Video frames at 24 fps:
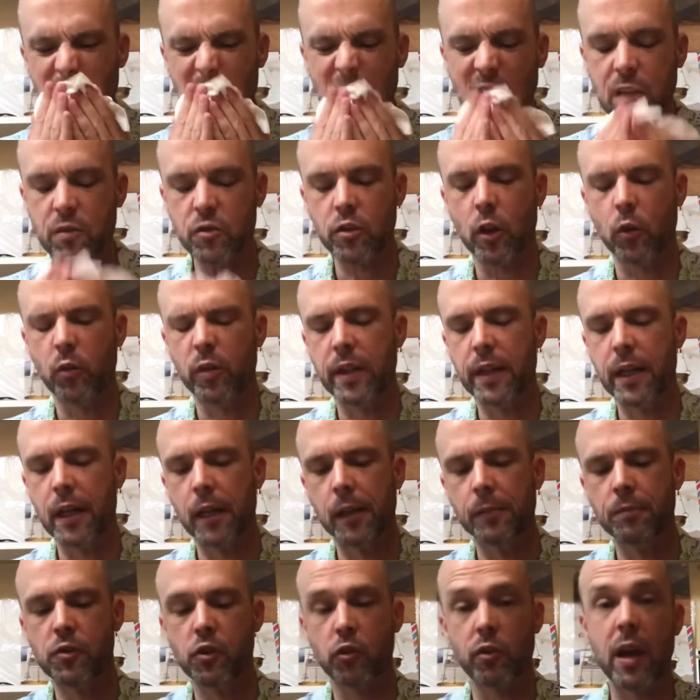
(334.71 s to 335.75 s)
So
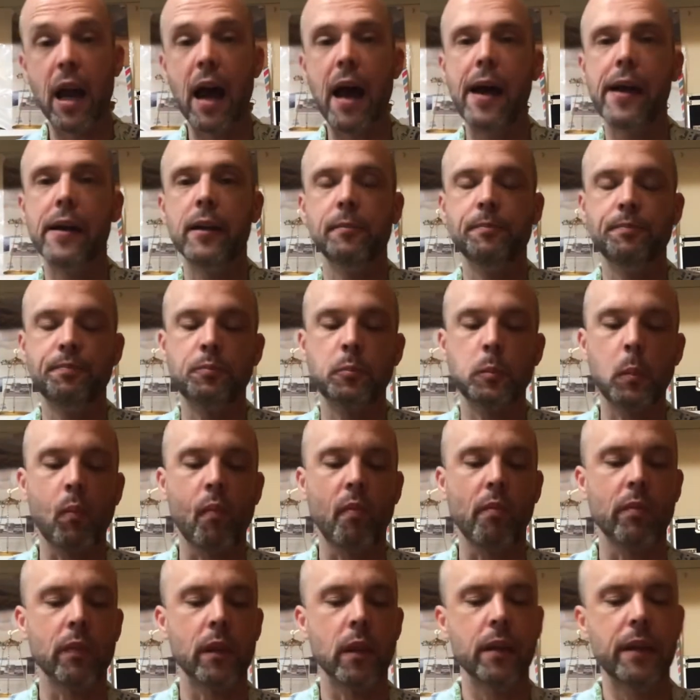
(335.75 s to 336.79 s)
so Guy,
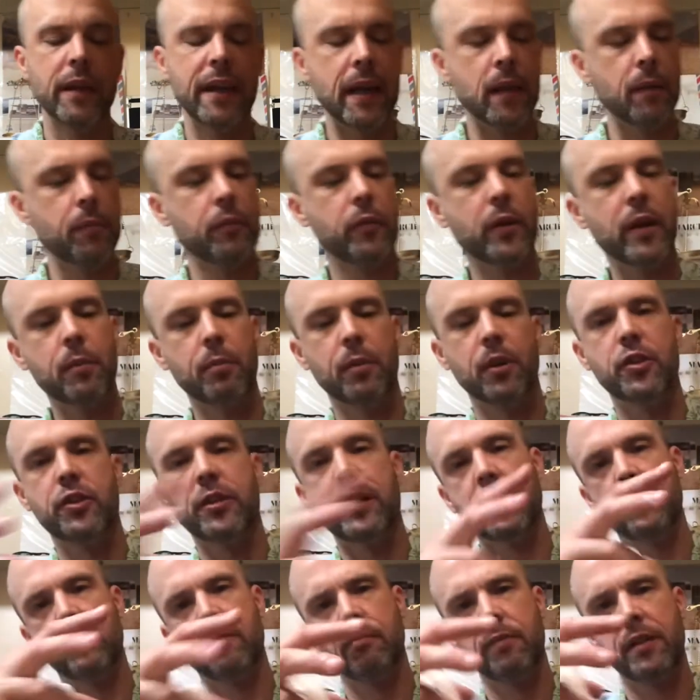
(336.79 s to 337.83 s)
we had a bunch, he
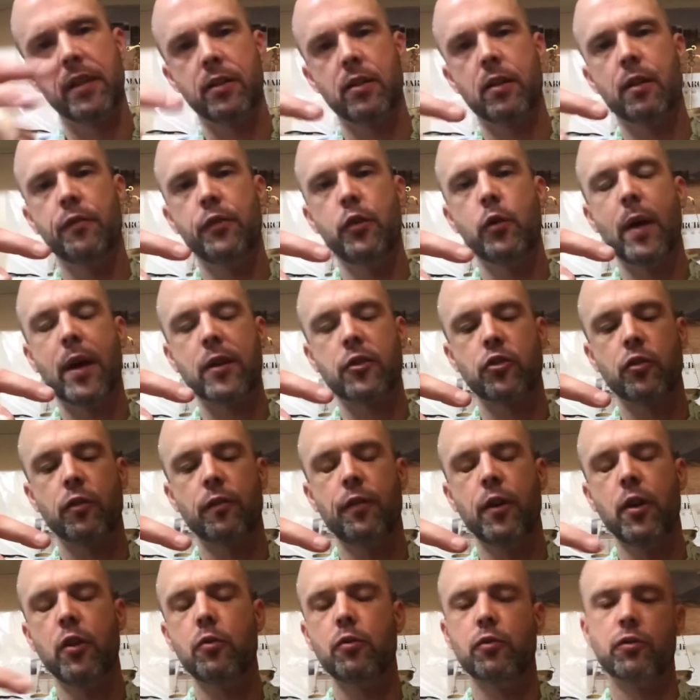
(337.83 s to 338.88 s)
had a few extra
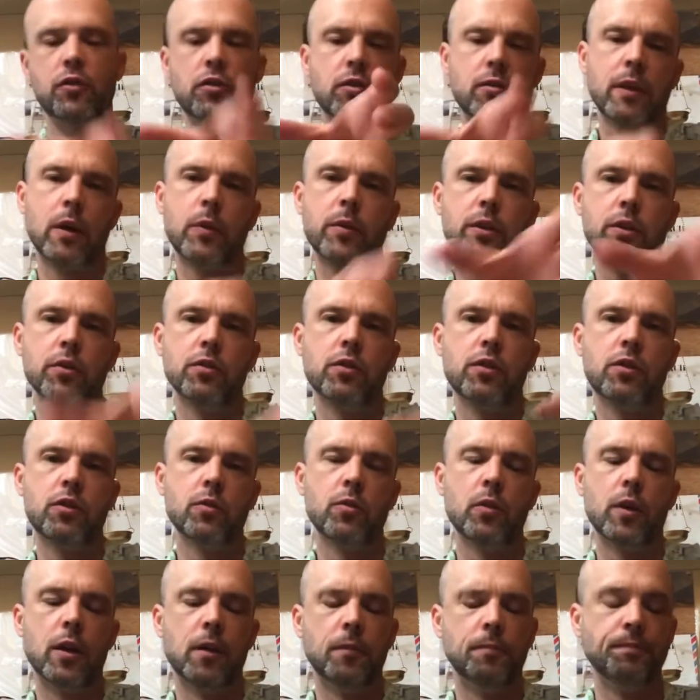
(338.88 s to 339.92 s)
phones that we used
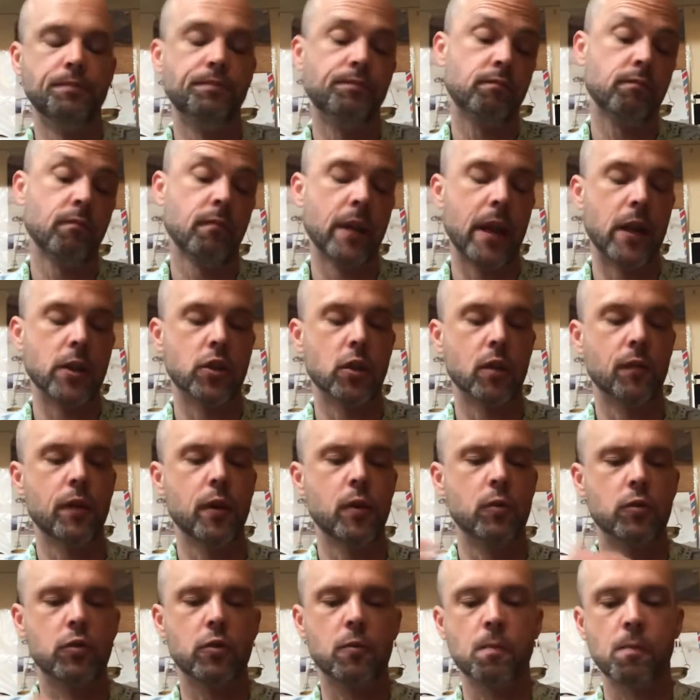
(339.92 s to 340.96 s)
to answer the
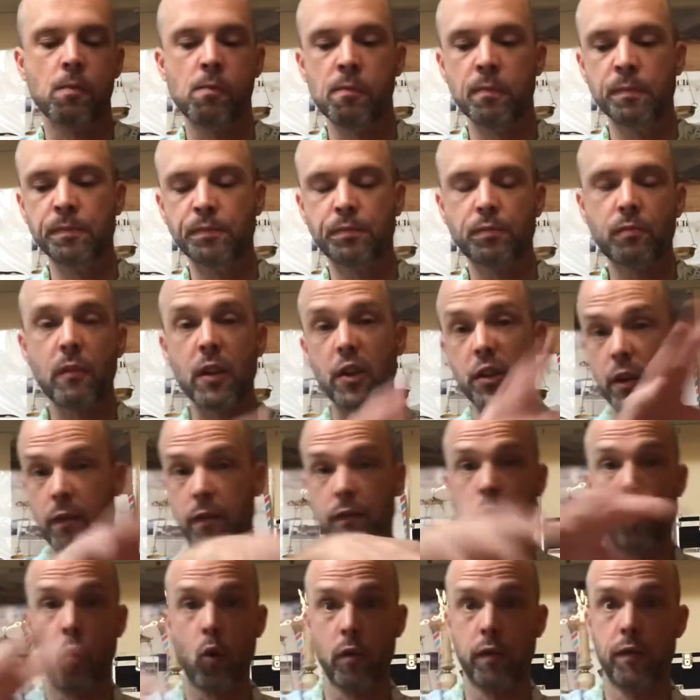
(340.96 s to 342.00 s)
phones. And he had
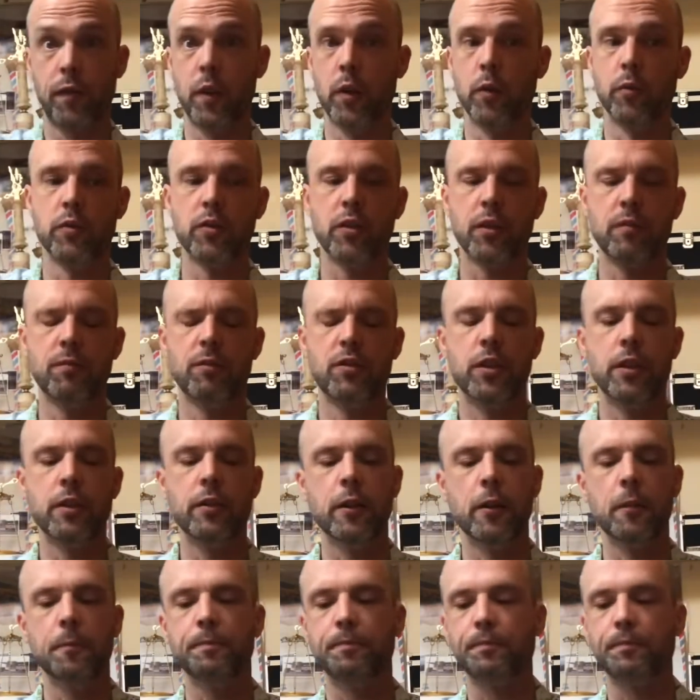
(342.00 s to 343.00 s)
4 phones sitting there.